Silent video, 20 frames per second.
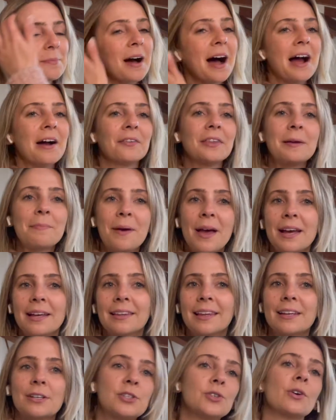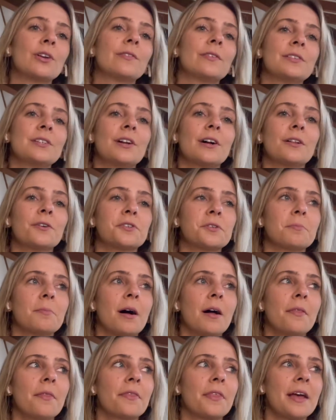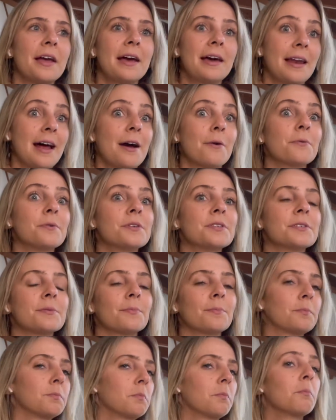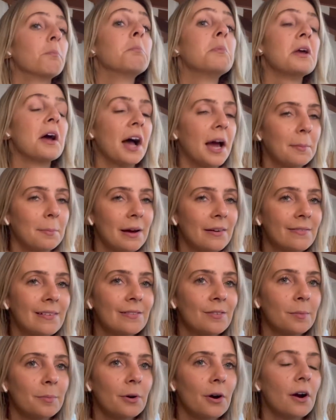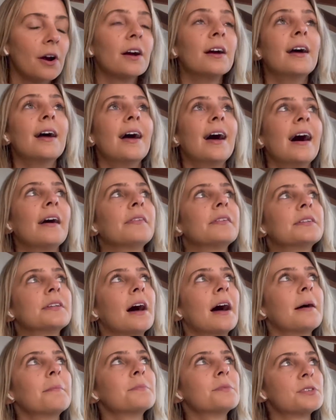I only paid like $250 a month and I was behind my favorite bar at the time.